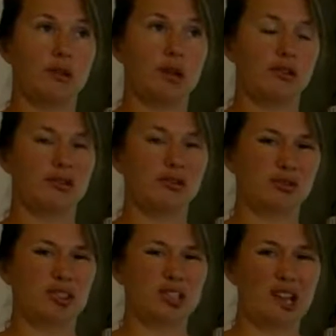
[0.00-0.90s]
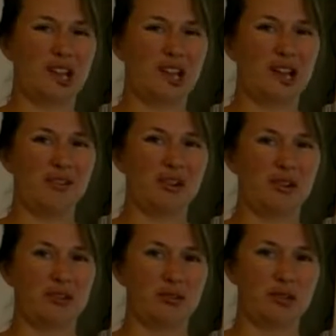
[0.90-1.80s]
it's sort of just hanging out there, so it's
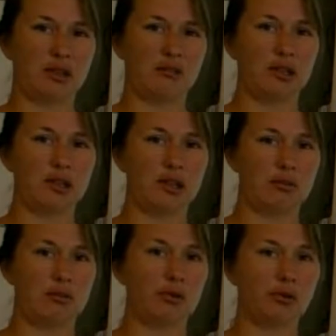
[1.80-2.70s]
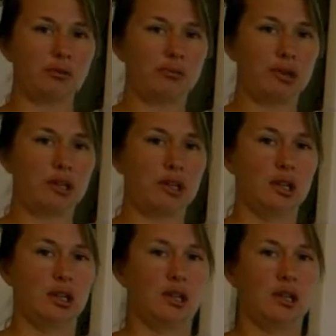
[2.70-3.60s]
not really that important, but
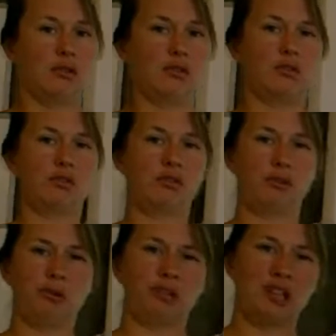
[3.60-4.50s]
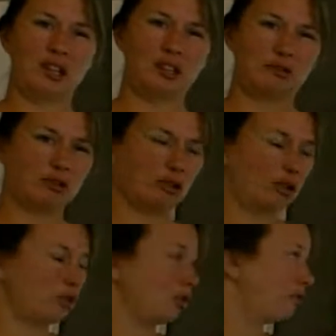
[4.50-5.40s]
it was sort of a protective structure of
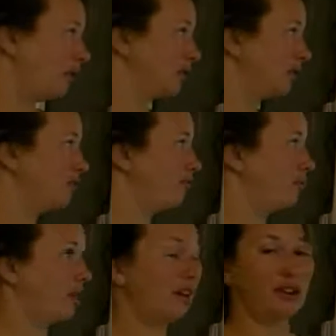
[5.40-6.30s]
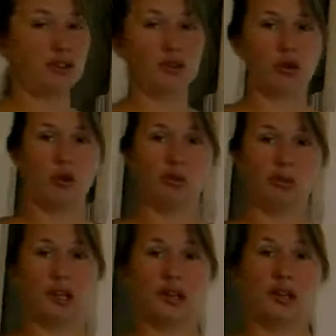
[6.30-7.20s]
that leaf prior to opening.
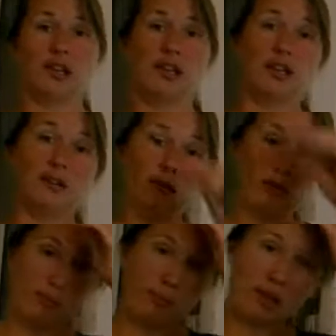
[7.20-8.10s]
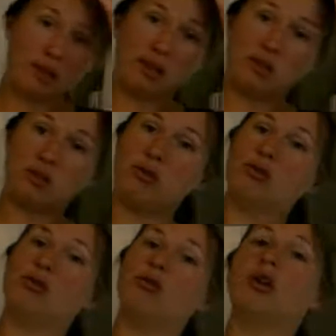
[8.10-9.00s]
If you compare it
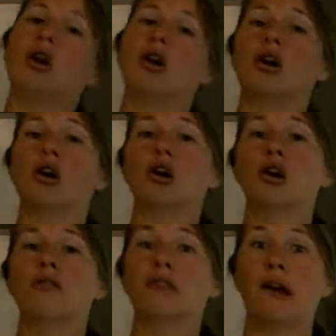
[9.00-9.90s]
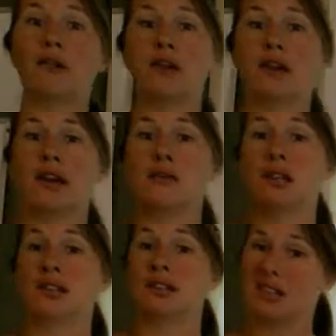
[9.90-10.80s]
to our flower anatomy, it's
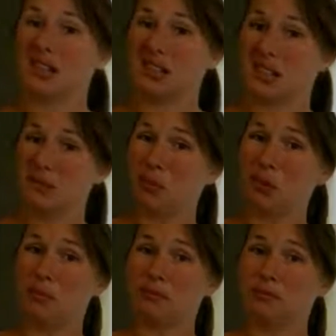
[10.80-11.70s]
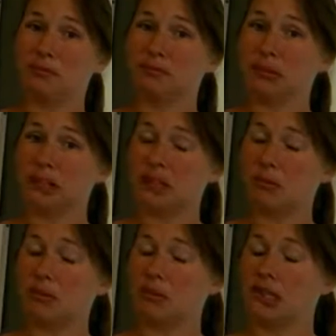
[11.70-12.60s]
like a sepal. The sepal
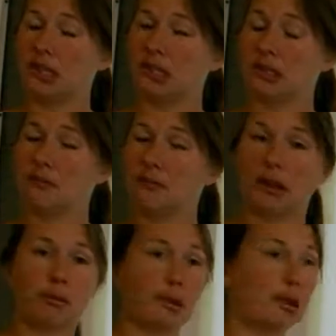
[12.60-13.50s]
protected the flower bud.